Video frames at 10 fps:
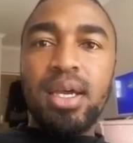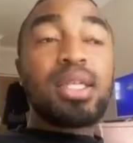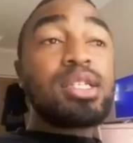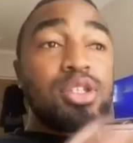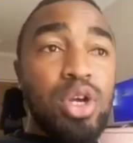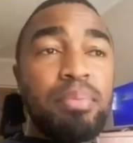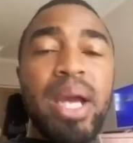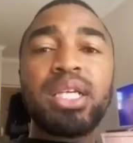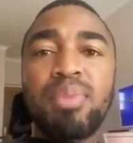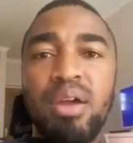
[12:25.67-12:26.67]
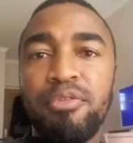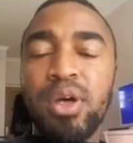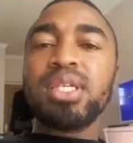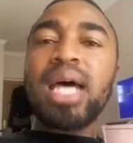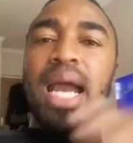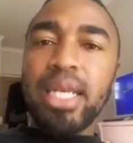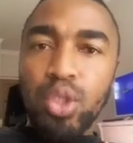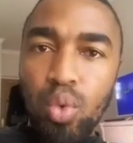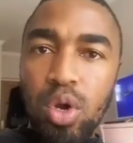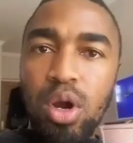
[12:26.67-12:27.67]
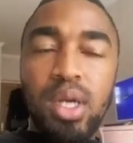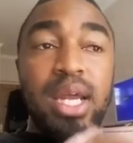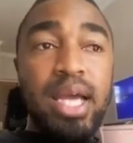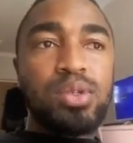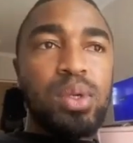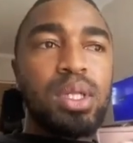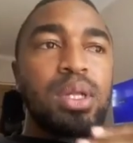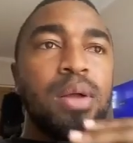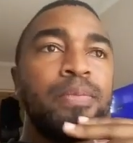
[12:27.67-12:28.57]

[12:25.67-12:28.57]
This is not mine, it's my father's. I need to work hard as well.